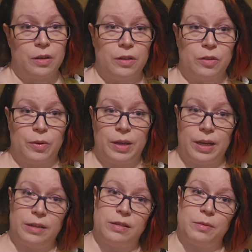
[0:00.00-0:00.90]
So he
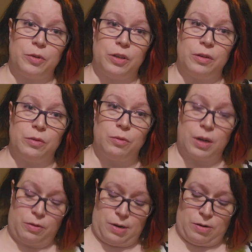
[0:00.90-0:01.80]
gets some good
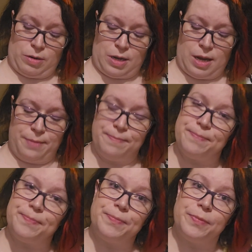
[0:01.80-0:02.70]
runaround time
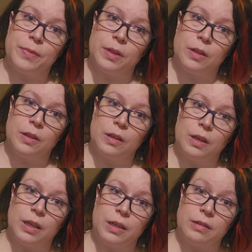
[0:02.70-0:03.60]

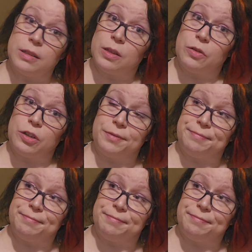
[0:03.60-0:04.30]
in his enclosure.